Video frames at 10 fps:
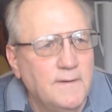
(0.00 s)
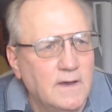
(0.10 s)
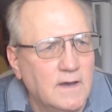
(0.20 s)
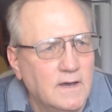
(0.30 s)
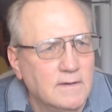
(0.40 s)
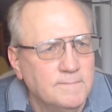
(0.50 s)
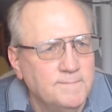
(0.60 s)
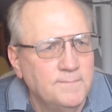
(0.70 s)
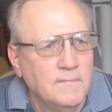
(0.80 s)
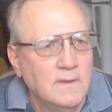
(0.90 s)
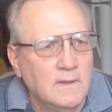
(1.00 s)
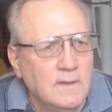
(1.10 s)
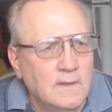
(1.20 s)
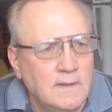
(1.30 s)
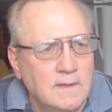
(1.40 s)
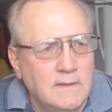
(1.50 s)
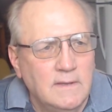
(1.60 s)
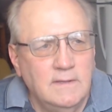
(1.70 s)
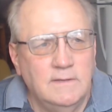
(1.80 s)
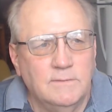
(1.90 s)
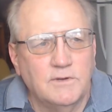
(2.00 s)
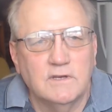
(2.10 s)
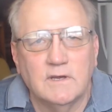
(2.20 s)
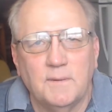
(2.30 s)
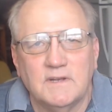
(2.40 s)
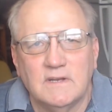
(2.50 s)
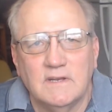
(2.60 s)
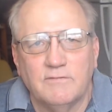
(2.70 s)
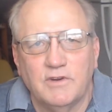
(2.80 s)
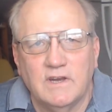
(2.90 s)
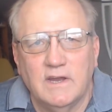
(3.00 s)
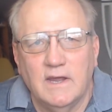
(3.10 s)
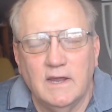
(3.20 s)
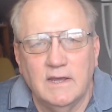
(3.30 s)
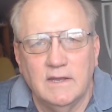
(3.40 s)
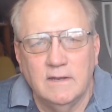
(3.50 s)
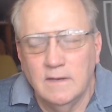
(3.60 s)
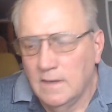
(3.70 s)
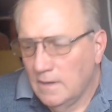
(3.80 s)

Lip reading: Um, we're going to talk about delivery today, and